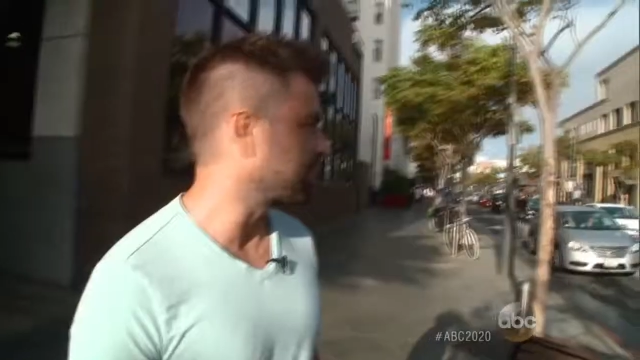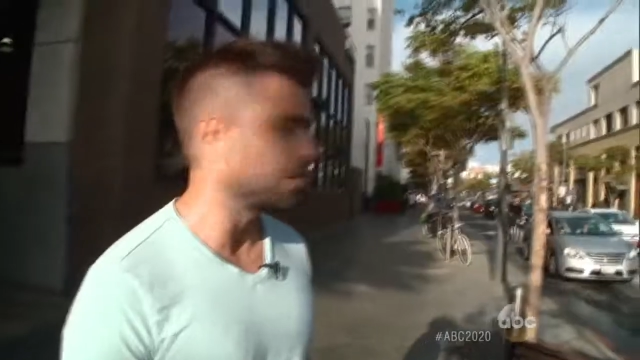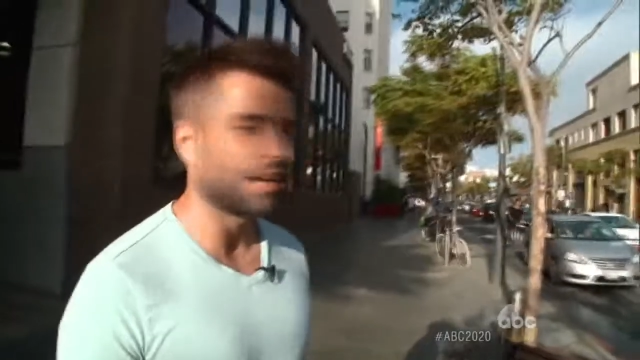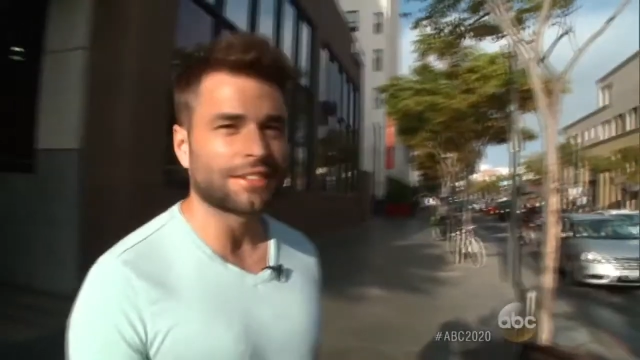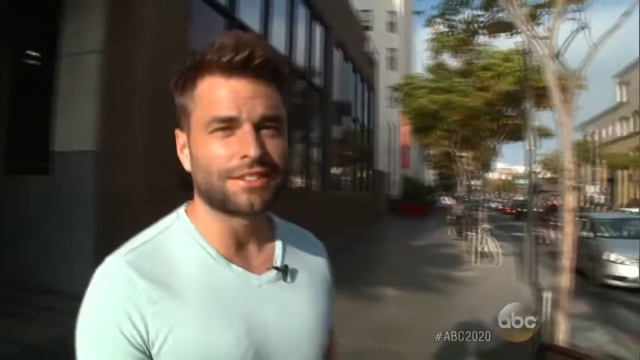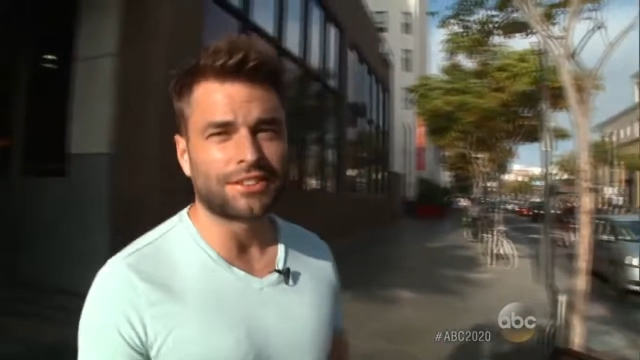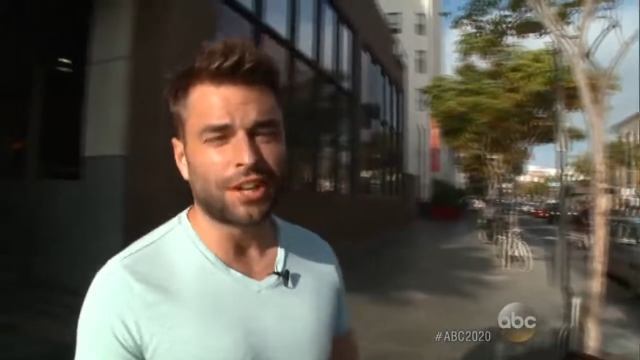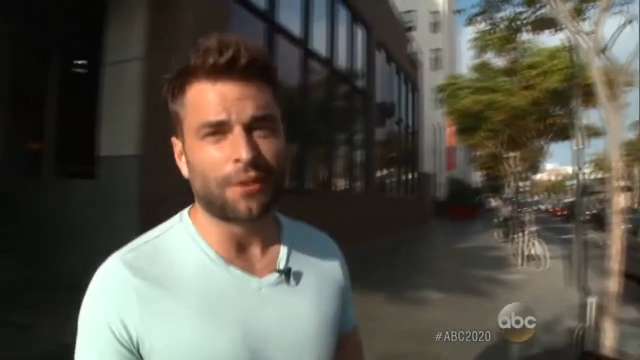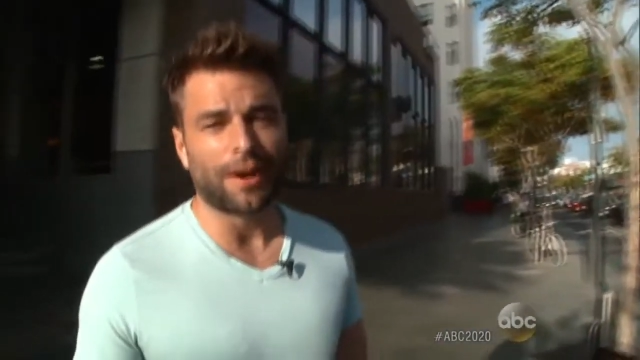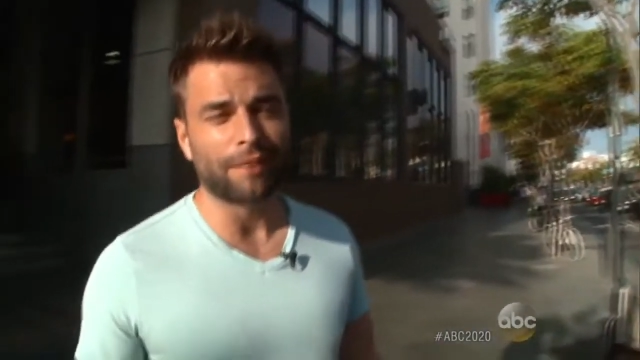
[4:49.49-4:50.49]
If she doesn't
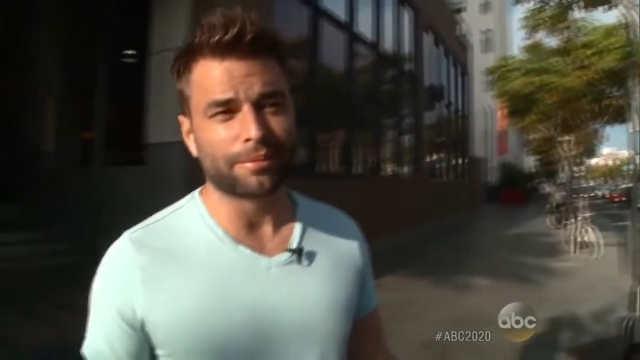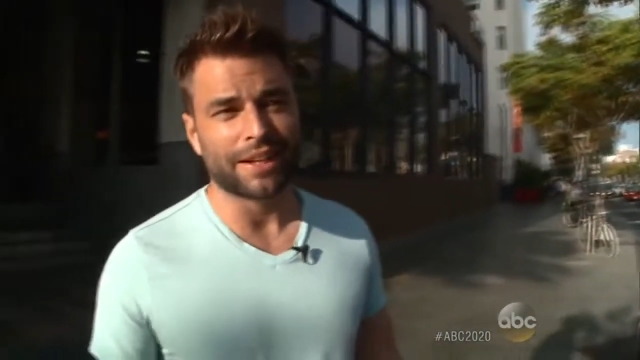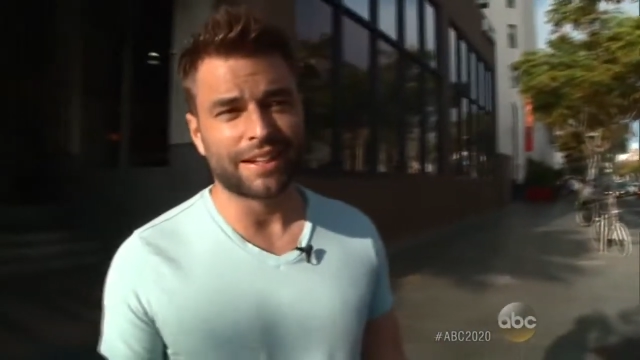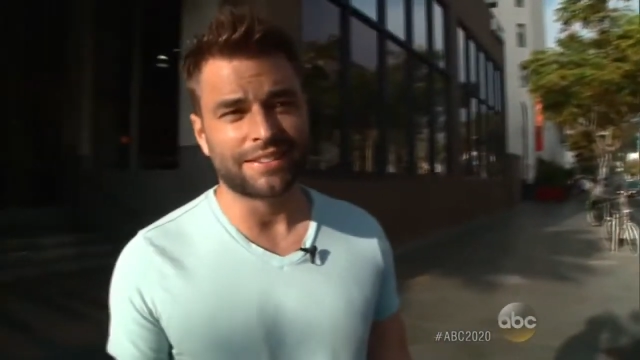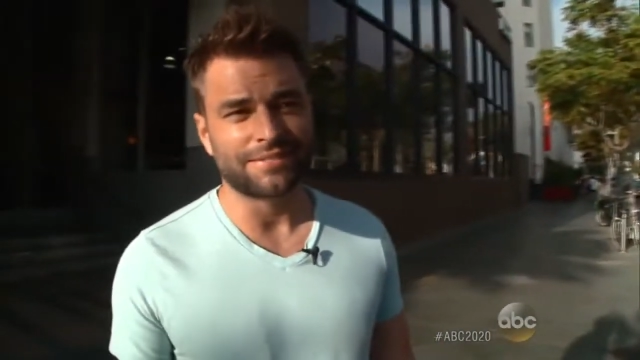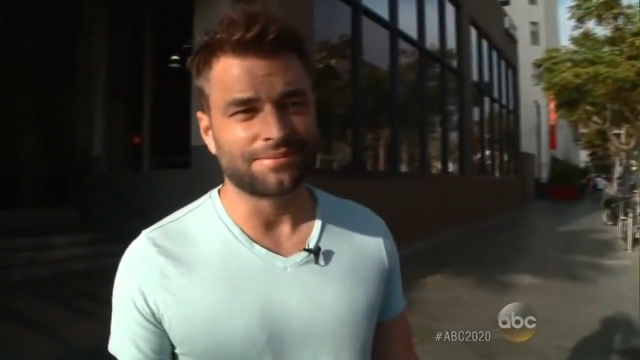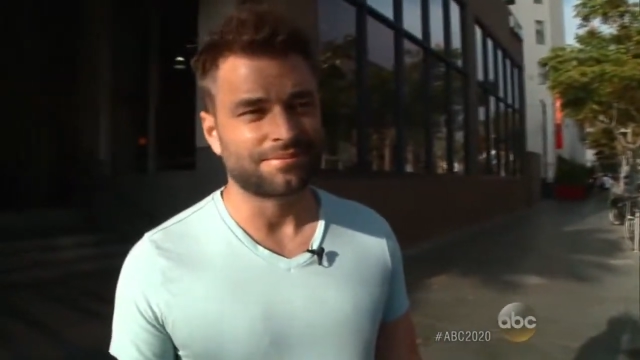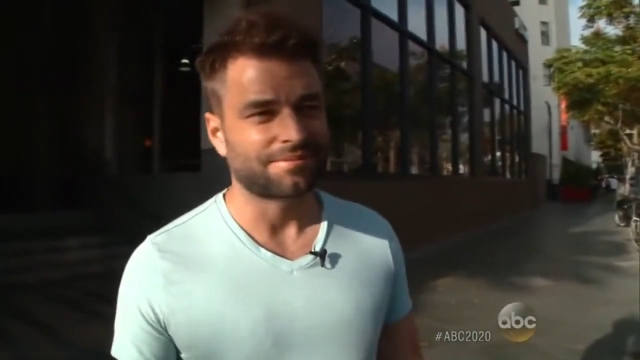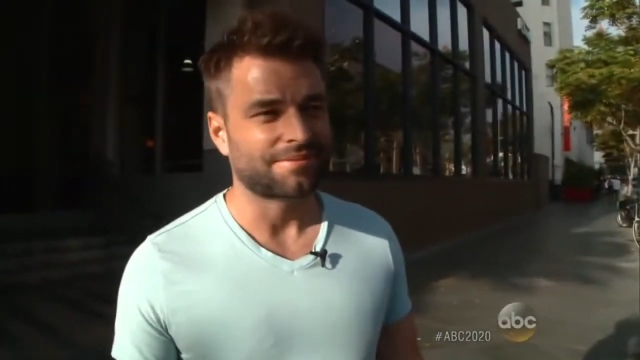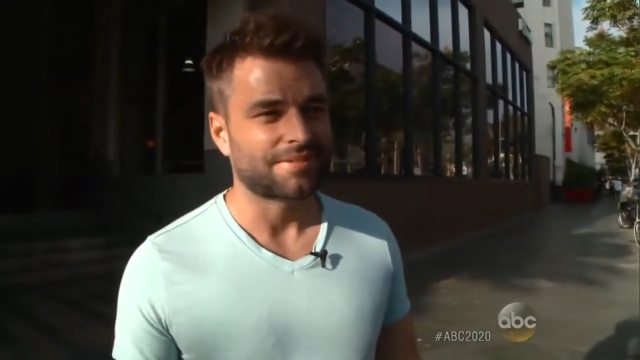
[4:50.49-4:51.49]
show up, like,
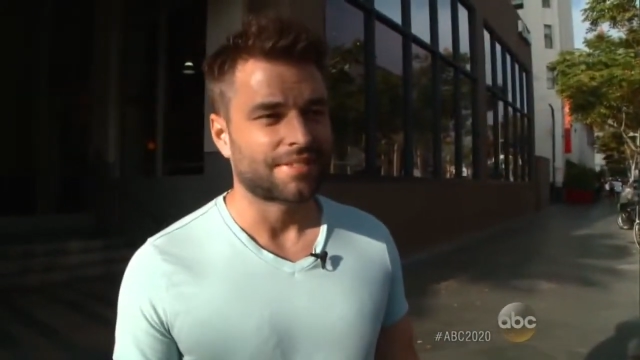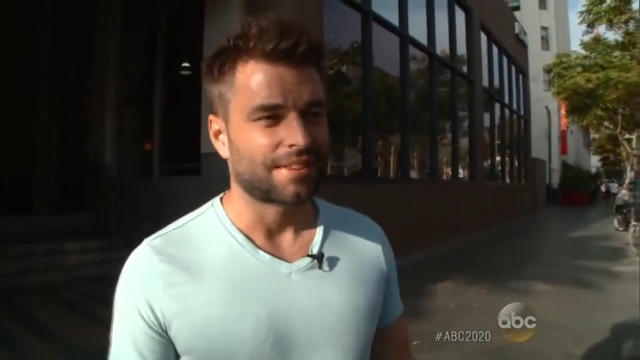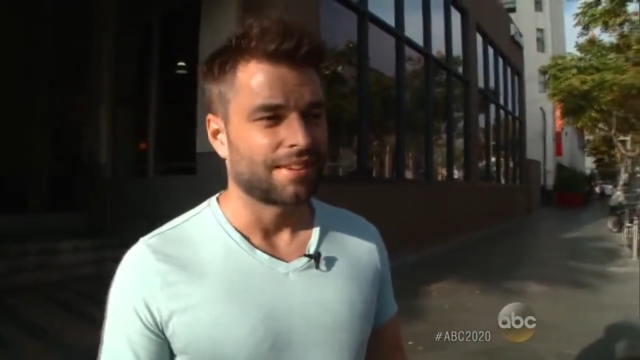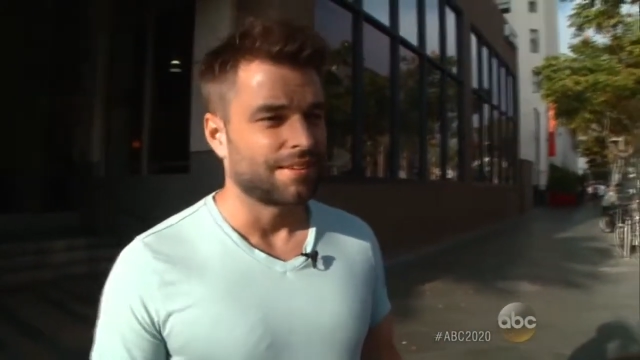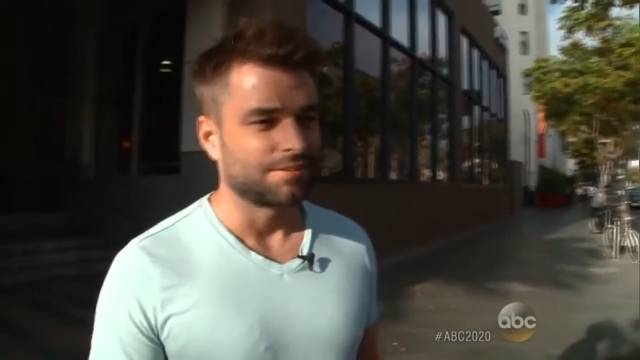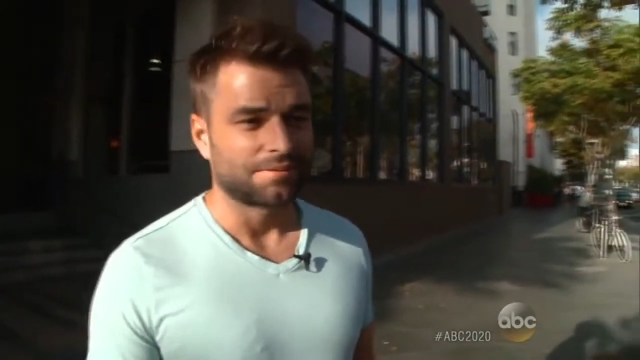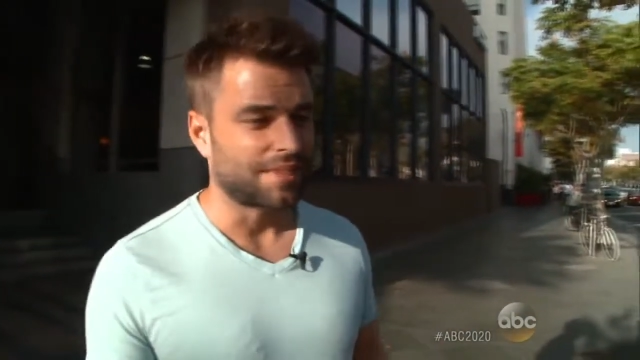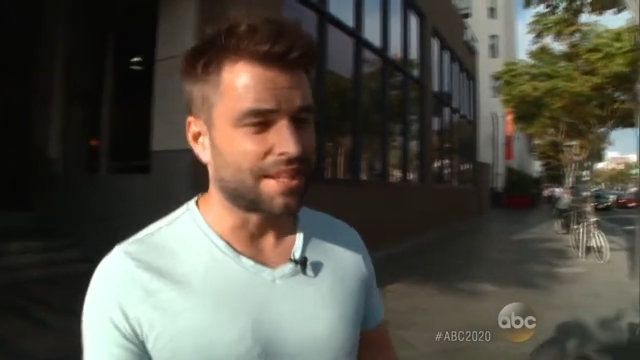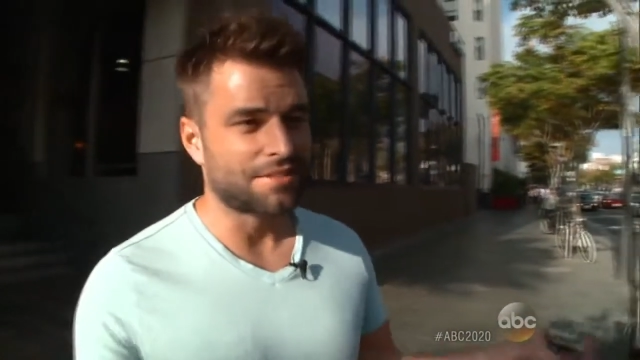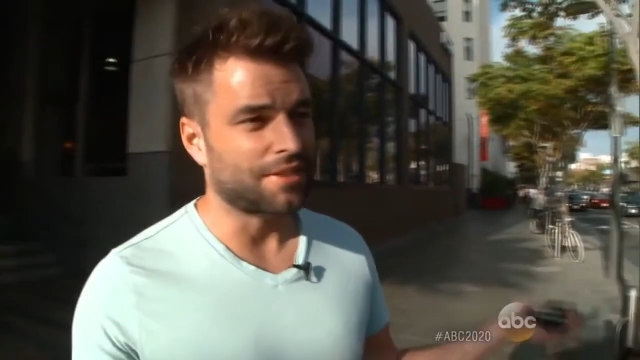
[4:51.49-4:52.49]

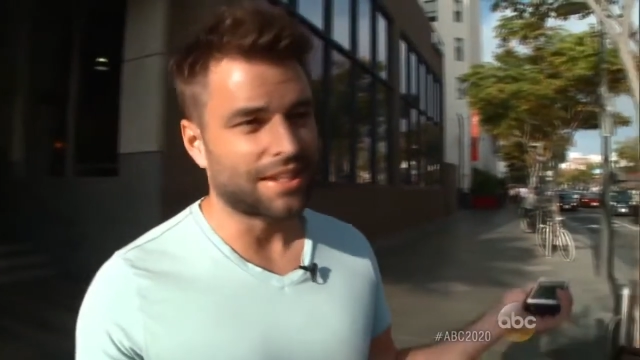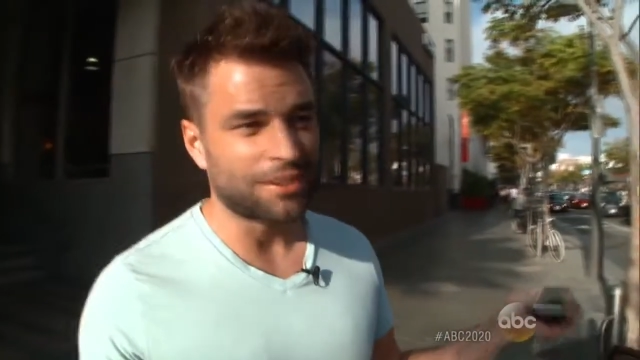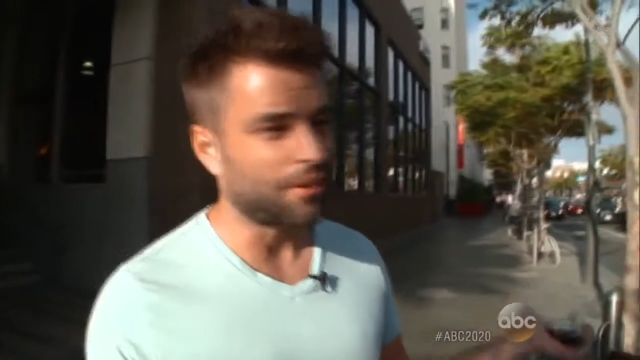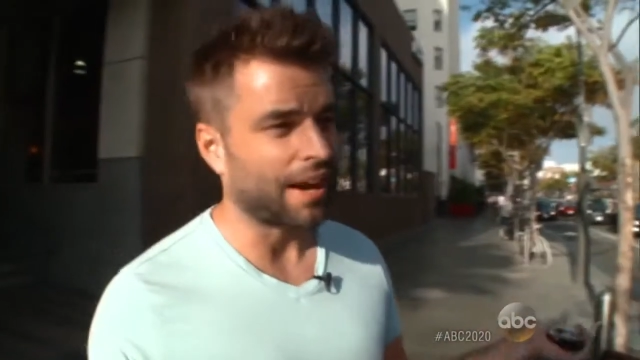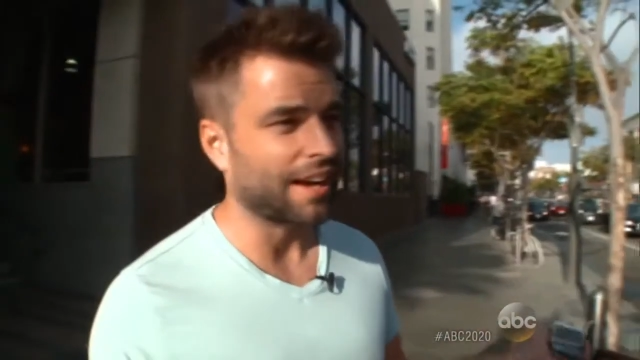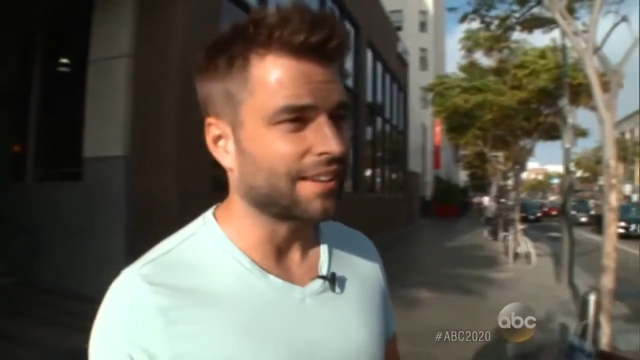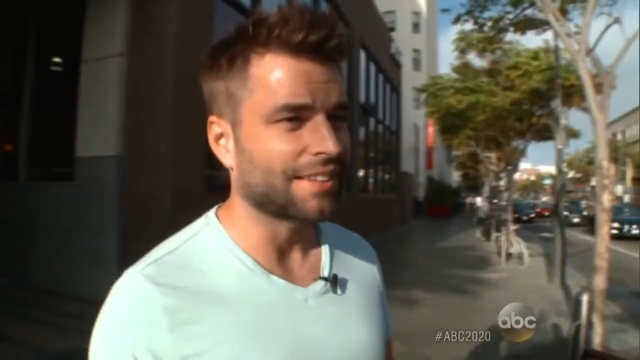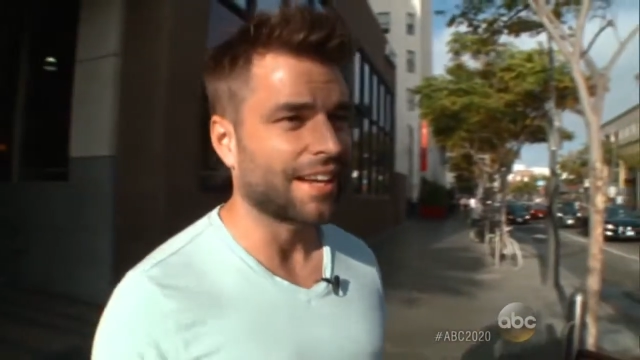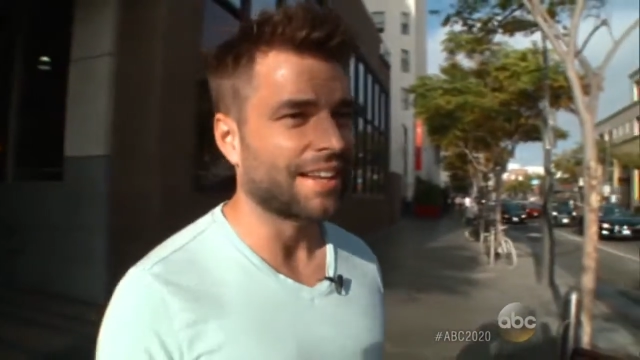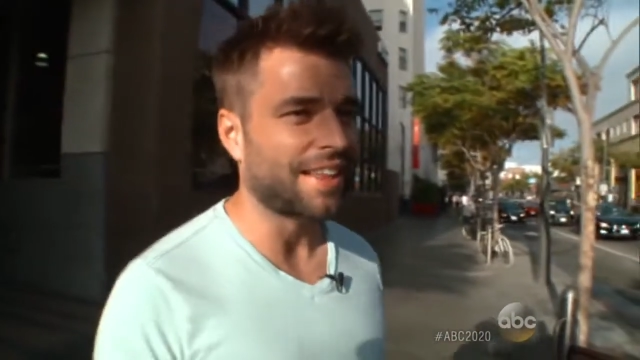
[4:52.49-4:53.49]
that's, that's okay.
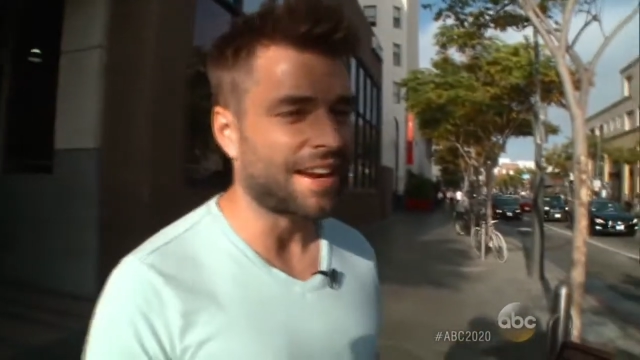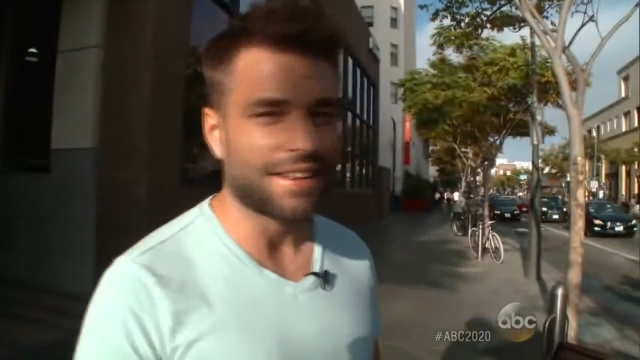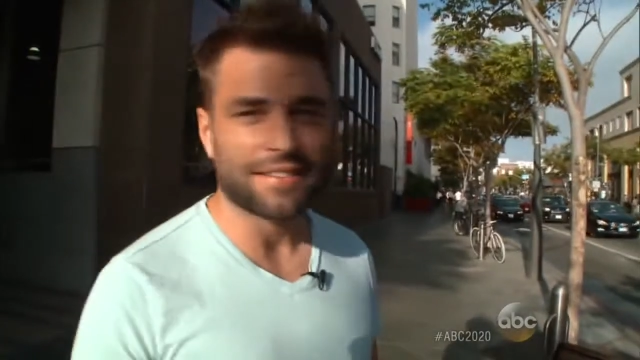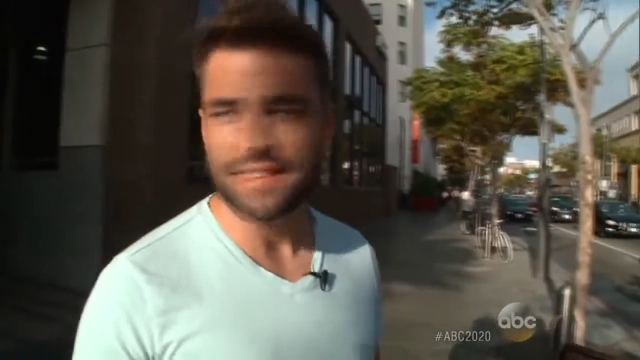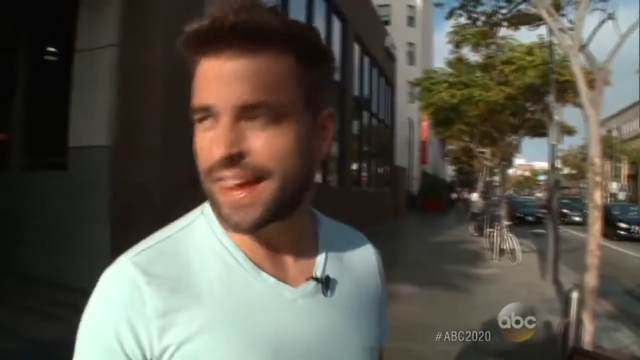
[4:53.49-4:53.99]
Back to Chris in a